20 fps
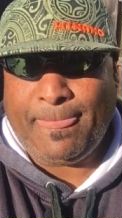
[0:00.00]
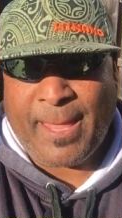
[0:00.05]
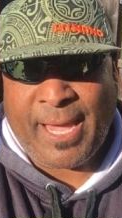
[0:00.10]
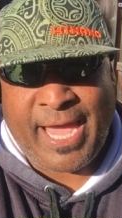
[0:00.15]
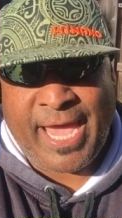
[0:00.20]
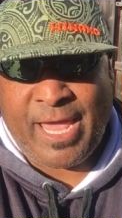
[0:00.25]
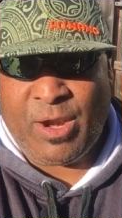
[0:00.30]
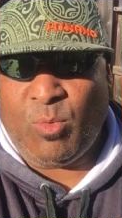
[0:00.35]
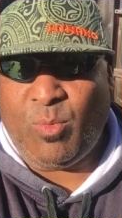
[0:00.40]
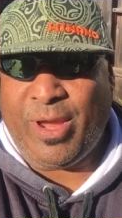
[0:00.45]
I
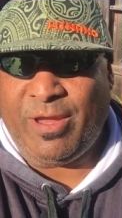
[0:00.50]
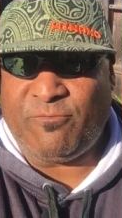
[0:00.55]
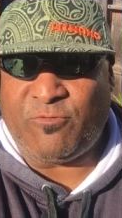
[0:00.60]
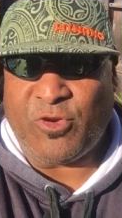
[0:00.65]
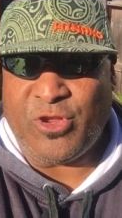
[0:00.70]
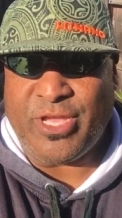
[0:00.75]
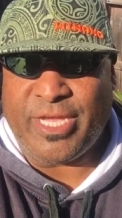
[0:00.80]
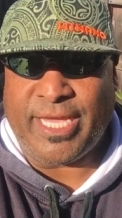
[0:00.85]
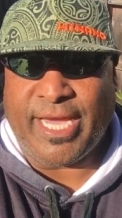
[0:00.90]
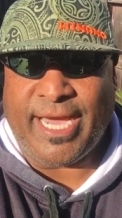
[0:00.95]
had to wait
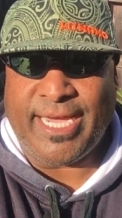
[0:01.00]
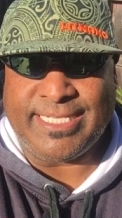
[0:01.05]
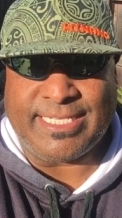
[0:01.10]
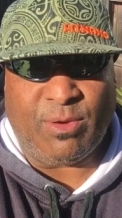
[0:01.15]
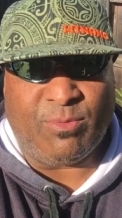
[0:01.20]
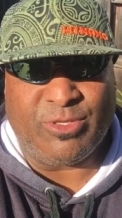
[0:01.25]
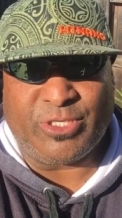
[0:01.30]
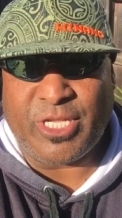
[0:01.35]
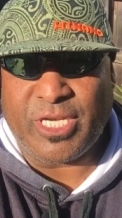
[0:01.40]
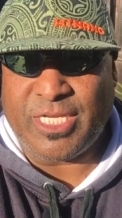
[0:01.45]
for you guys. I
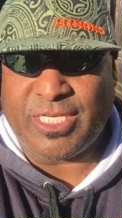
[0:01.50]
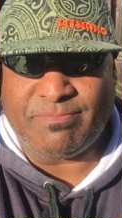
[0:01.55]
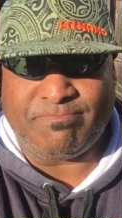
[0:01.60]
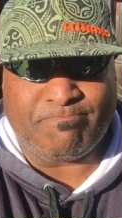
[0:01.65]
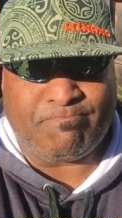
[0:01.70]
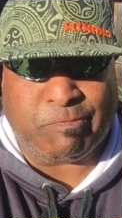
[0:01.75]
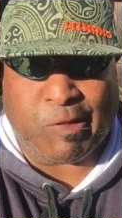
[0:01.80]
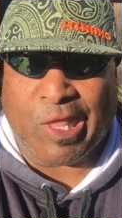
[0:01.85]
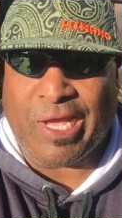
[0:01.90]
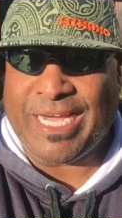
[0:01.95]
was going to
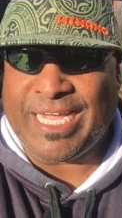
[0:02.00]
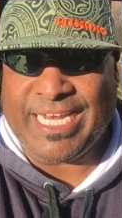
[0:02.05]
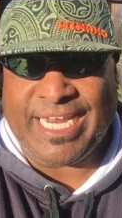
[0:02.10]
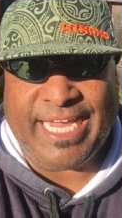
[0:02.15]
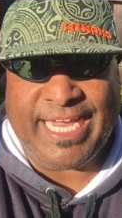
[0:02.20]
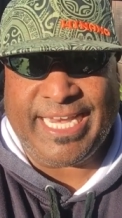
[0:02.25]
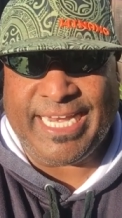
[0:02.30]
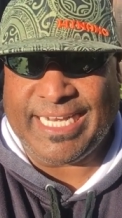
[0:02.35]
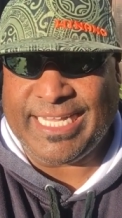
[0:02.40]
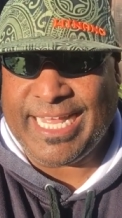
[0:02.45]
plug it
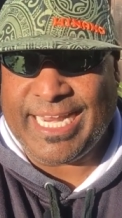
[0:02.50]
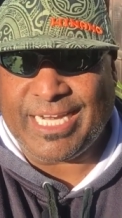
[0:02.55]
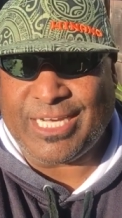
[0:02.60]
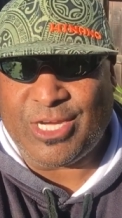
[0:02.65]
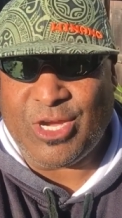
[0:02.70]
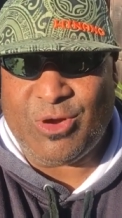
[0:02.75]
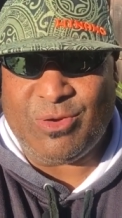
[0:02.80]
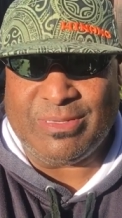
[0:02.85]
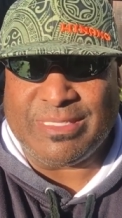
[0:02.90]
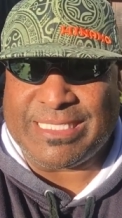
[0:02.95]
in and let it
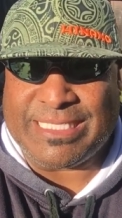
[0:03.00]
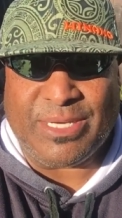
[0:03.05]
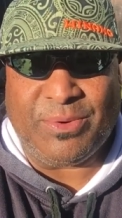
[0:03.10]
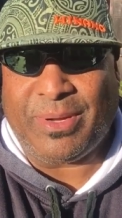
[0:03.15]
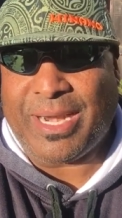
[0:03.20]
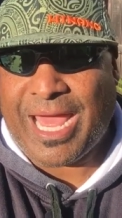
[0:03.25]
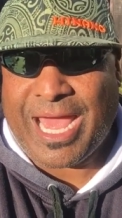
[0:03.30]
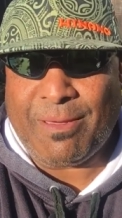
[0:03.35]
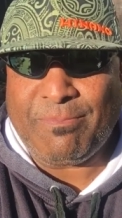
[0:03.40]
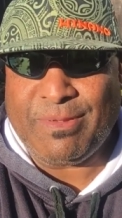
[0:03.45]
go and see
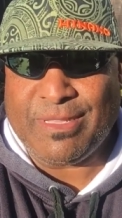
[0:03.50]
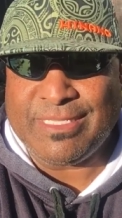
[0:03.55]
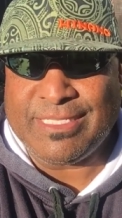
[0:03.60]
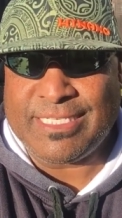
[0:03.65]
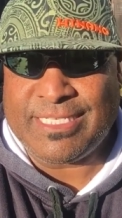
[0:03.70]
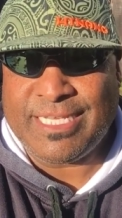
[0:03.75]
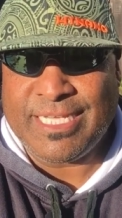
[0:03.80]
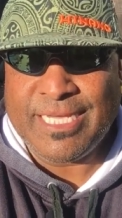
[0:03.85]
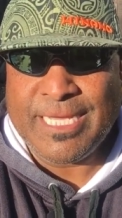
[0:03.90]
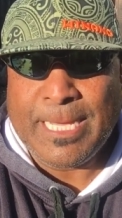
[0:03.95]
what
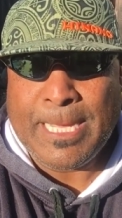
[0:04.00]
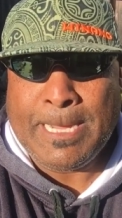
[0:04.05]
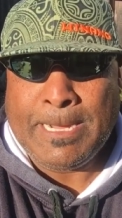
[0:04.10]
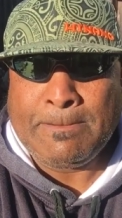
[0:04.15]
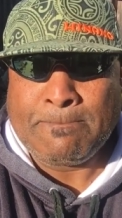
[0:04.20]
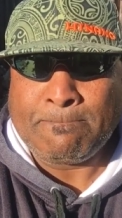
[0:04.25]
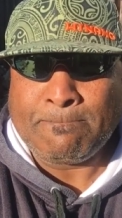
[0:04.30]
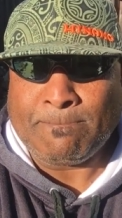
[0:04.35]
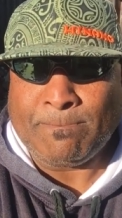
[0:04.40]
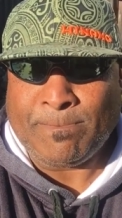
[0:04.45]
happens.
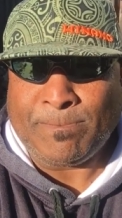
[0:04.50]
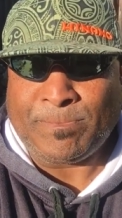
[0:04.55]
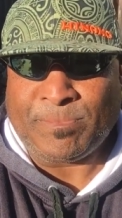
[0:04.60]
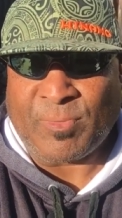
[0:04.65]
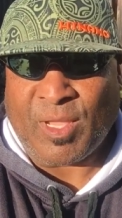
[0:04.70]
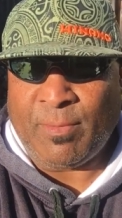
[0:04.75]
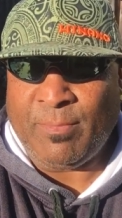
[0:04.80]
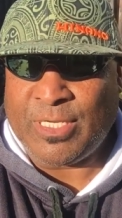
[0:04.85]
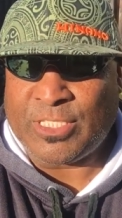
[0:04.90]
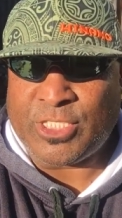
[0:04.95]

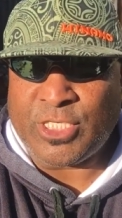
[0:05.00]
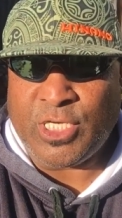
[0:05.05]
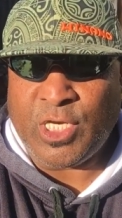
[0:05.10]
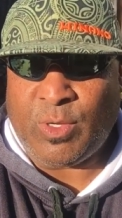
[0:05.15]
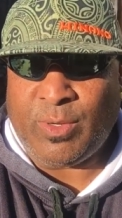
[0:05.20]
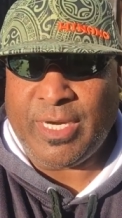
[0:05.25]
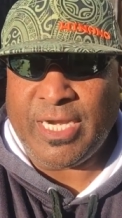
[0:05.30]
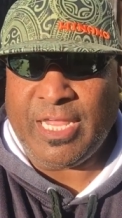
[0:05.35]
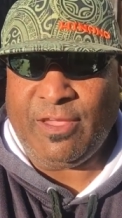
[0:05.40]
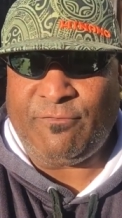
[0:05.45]
But you
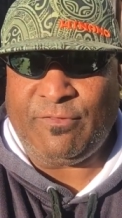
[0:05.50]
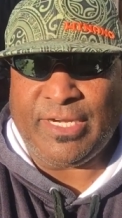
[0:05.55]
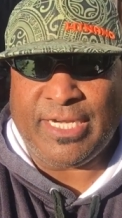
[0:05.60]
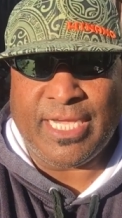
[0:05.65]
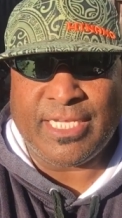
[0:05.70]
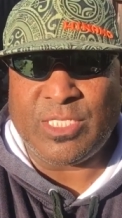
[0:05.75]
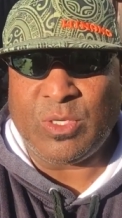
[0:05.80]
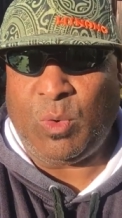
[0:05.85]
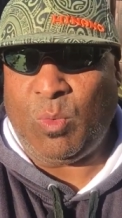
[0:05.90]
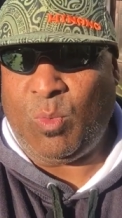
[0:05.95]
know what? If it
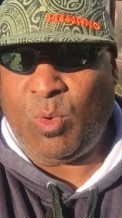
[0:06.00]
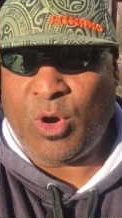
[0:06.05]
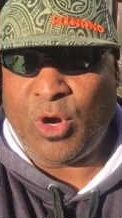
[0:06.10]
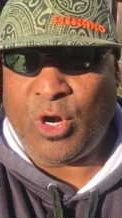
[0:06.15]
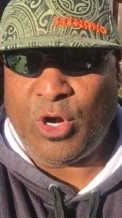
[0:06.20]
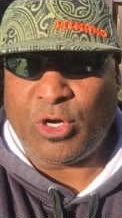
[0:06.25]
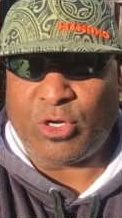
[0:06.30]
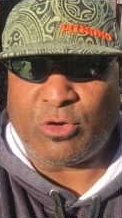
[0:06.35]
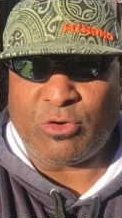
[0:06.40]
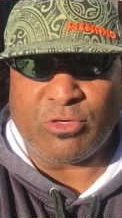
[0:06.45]
doesn't
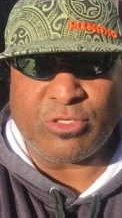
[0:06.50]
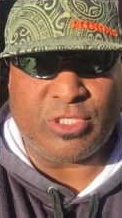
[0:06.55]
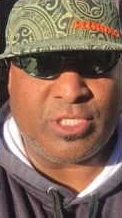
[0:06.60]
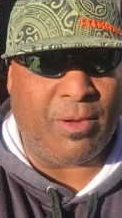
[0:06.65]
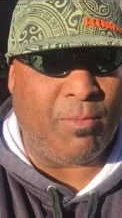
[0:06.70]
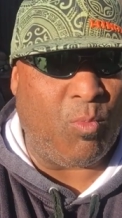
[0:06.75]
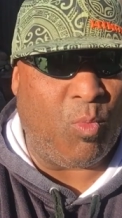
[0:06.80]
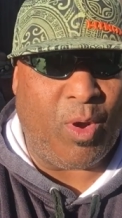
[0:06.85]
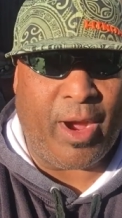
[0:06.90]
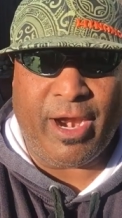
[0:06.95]
work or
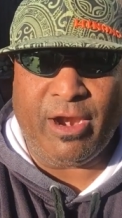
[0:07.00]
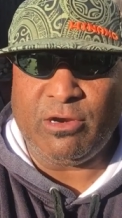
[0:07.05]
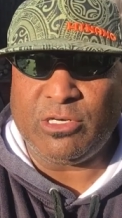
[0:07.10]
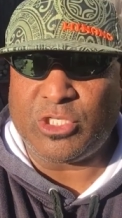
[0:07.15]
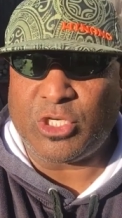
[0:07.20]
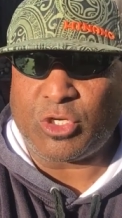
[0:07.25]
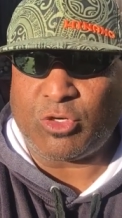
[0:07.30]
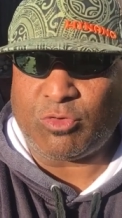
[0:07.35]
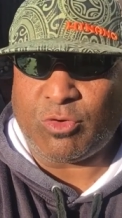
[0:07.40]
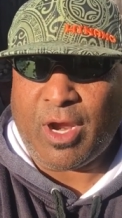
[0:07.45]
some
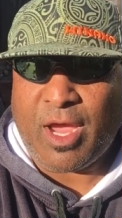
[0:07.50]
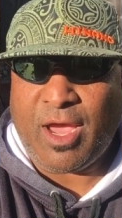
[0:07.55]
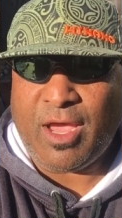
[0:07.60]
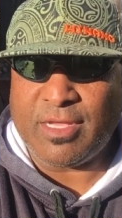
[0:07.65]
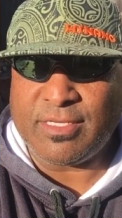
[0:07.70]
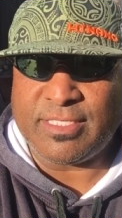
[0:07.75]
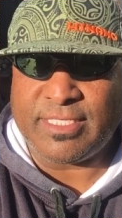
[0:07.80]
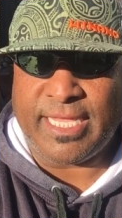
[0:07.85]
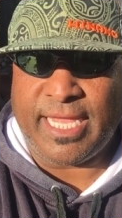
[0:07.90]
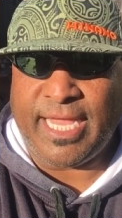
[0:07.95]
wires are
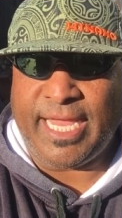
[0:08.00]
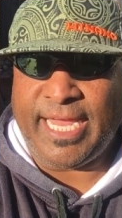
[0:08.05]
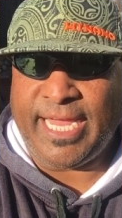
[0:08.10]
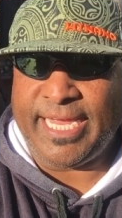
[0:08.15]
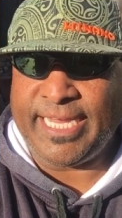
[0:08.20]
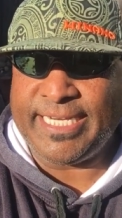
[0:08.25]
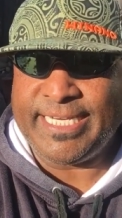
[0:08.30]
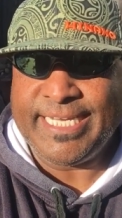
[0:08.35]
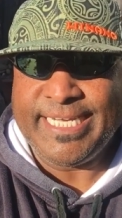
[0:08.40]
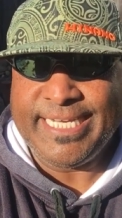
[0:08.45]
crossed
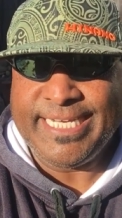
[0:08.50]
and